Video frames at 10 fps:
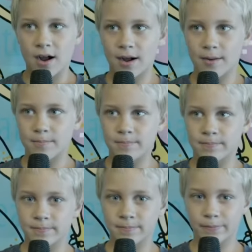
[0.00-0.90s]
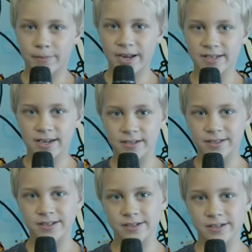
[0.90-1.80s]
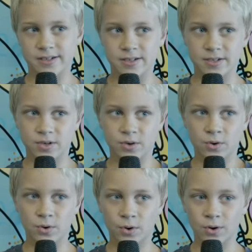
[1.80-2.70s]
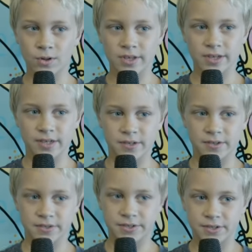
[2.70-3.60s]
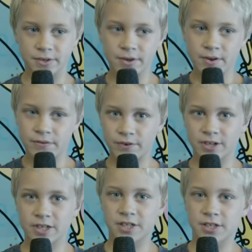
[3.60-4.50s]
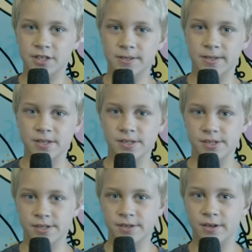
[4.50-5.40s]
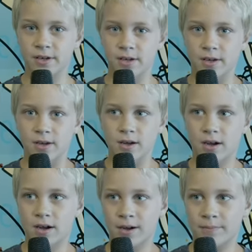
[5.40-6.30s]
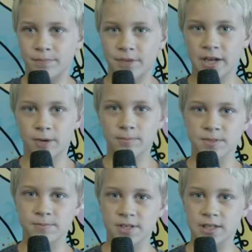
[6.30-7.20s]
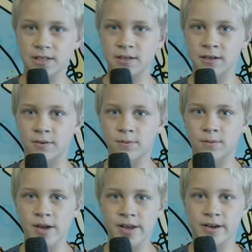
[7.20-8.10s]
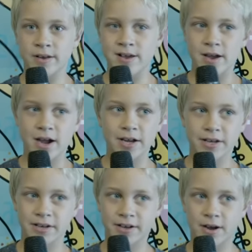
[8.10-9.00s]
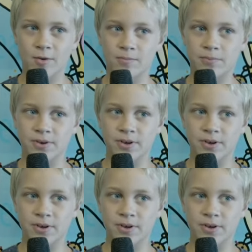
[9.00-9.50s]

Um, my dad is cool and funny. He um, helps me when I need help.